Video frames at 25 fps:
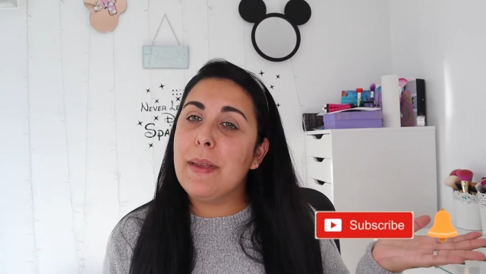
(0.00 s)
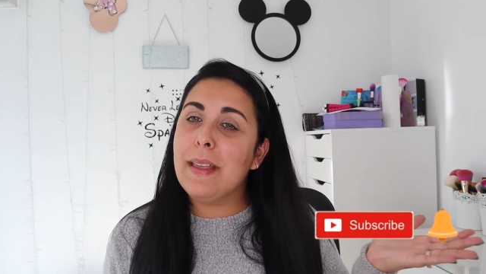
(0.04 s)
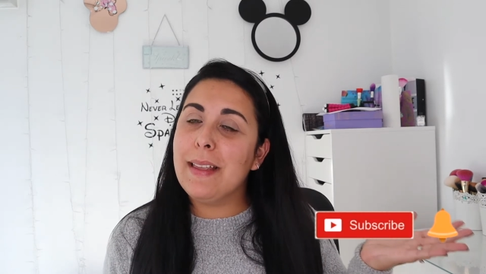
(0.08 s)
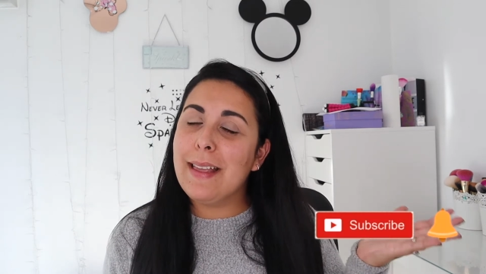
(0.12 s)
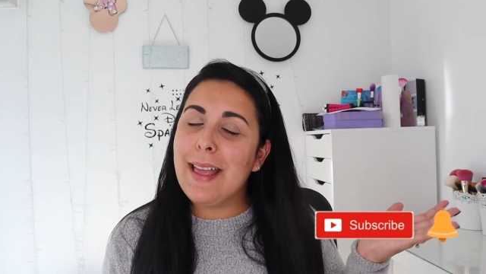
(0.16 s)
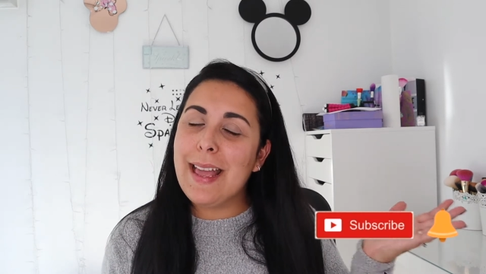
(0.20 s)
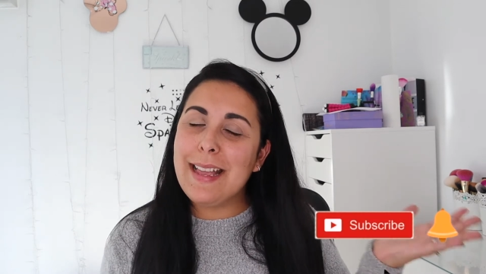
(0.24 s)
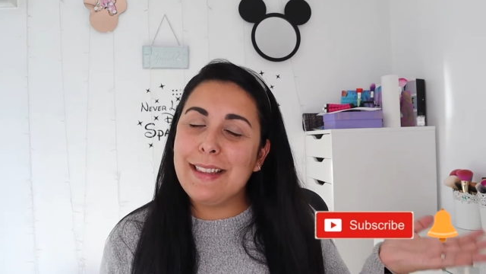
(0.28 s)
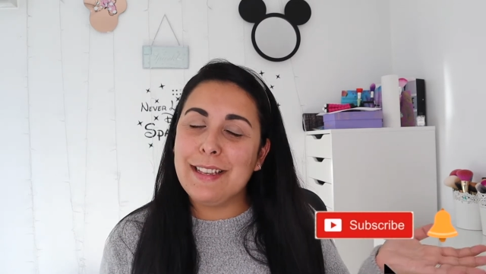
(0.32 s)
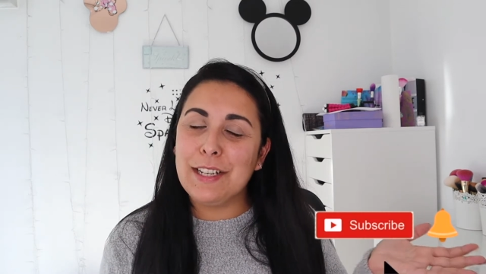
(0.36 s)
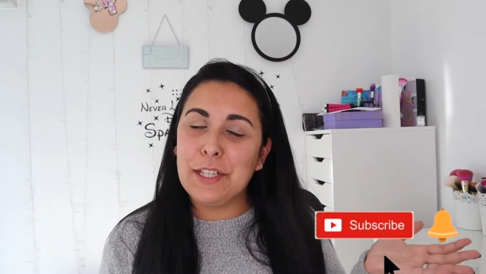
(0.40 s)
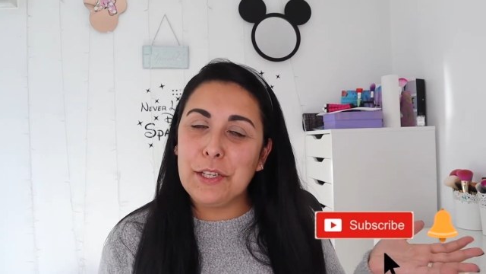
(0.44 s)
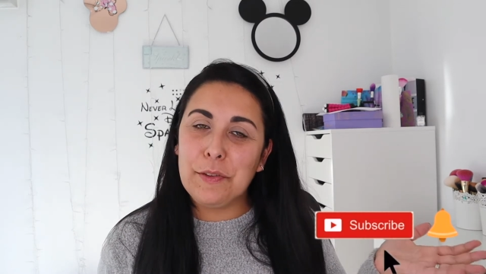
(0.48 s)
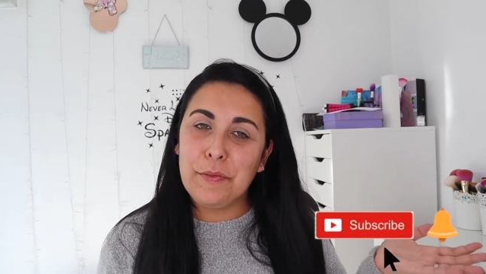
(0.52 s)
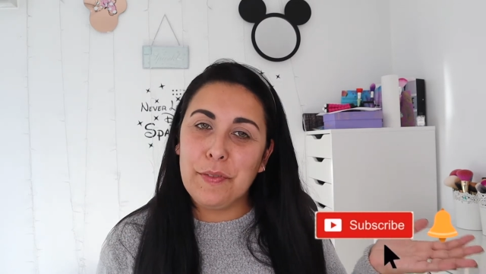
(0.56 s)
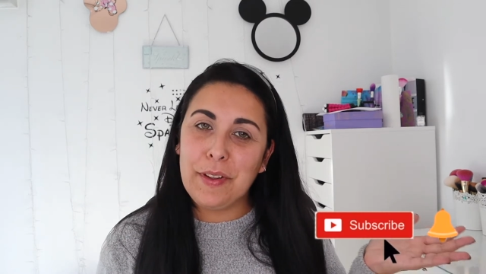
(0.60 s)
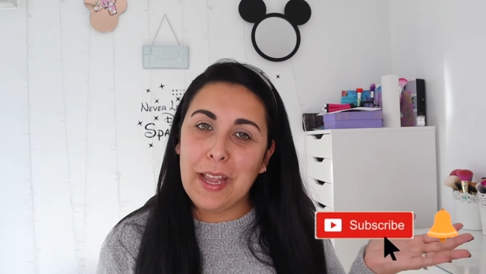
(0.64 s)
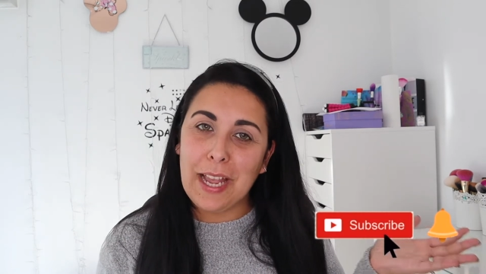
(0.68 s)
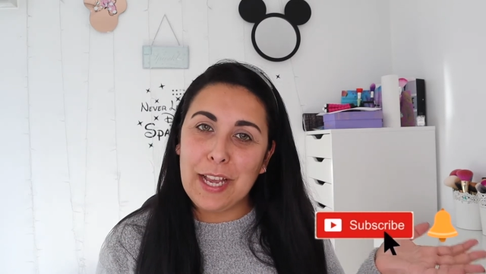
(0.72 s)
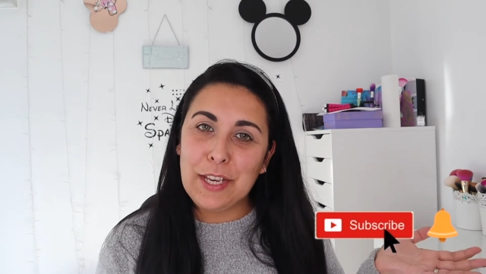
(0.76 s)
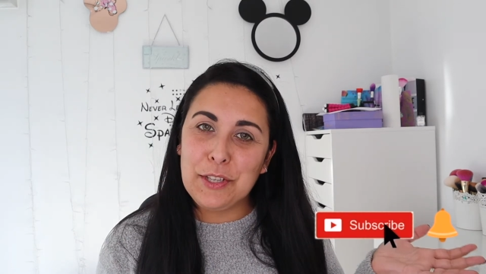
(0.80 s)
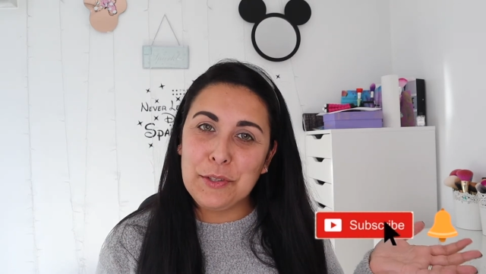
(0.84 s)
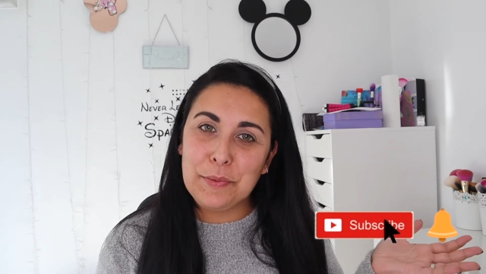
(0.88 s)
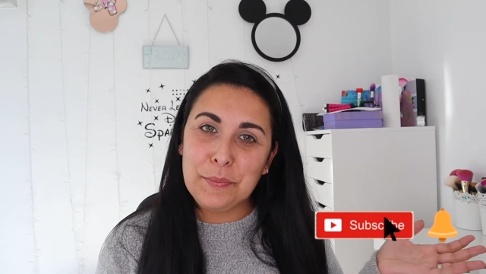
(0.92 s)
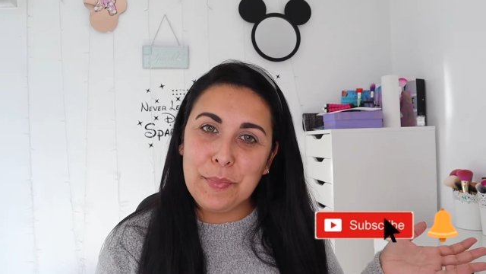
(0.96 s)
hit the
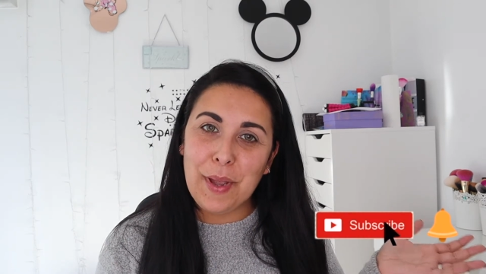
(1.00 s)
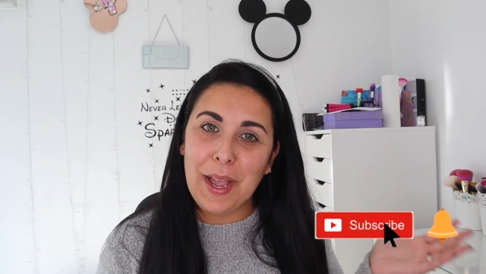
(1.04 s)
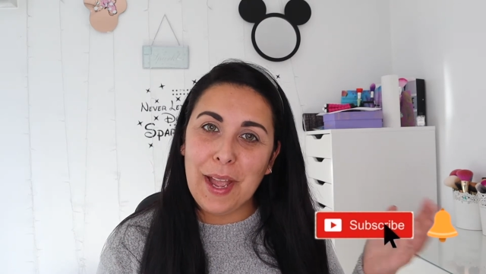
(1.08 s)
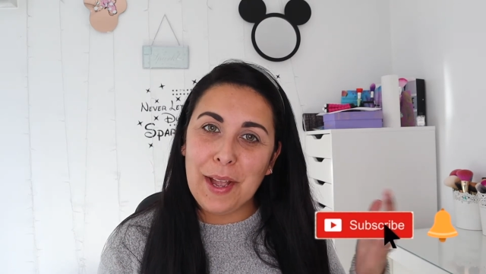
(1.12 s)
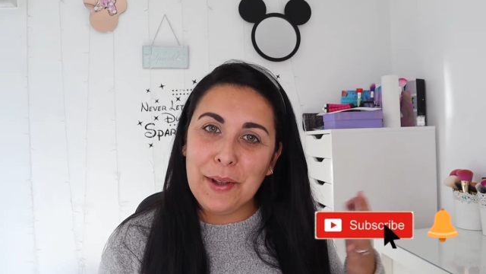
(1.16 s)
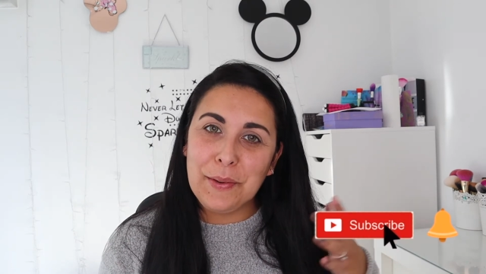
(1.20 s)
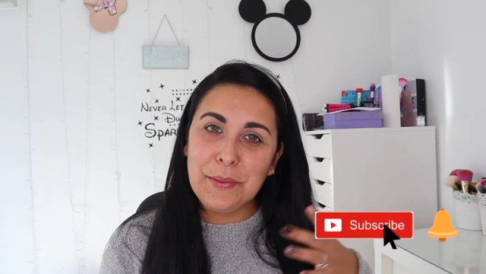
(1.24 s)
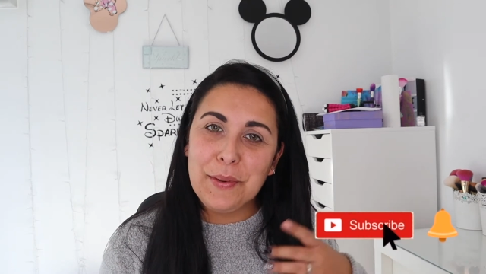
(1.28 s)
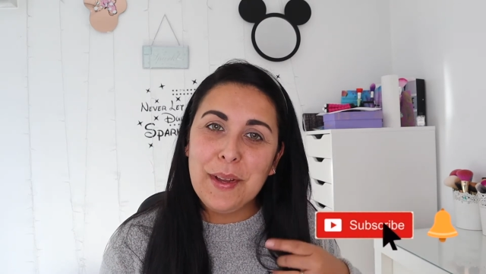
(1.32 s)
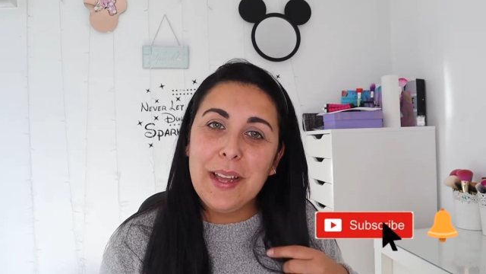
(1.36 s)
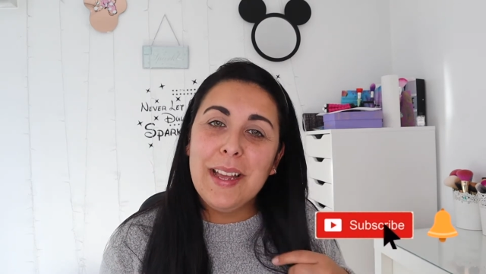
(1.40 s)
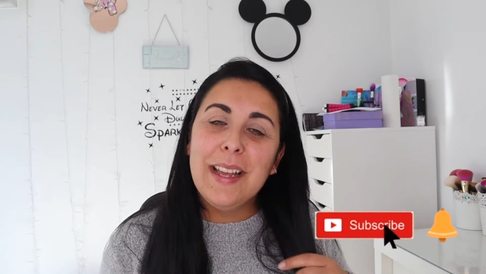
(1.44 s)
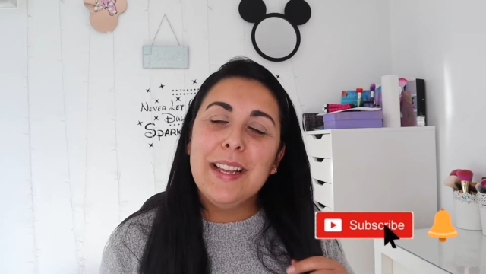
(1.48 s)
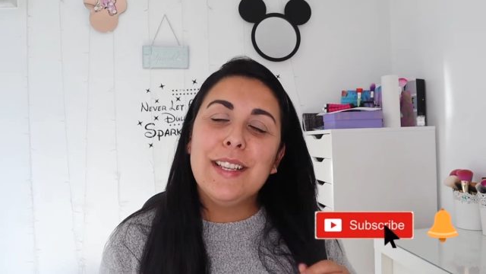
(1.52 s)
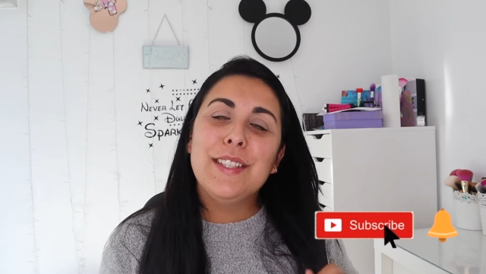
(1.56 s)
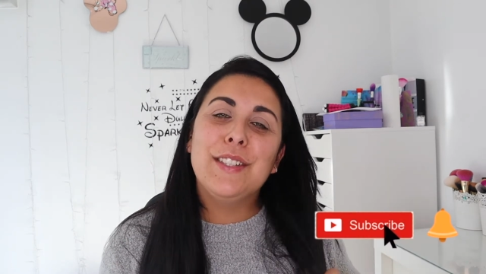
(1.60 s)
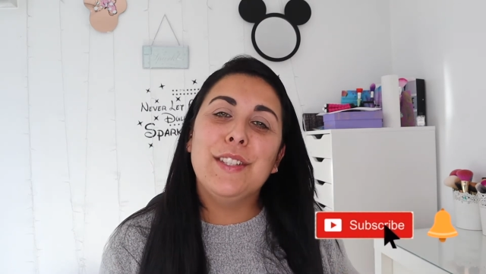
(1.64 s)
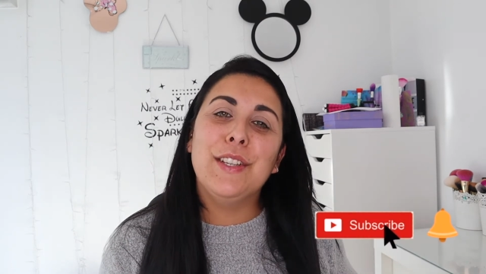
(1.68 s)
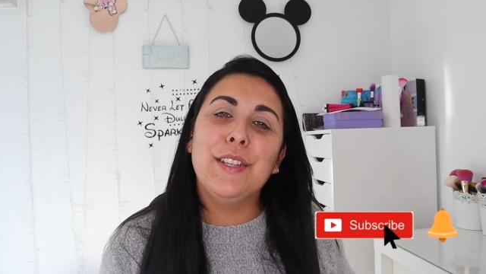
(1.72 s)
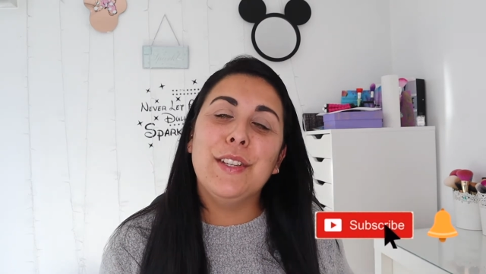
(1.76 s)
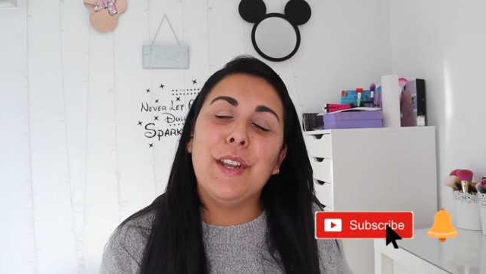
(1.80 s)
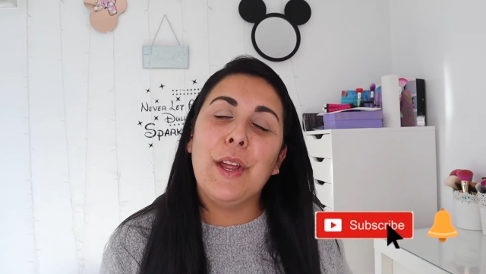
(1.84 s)
notification bell so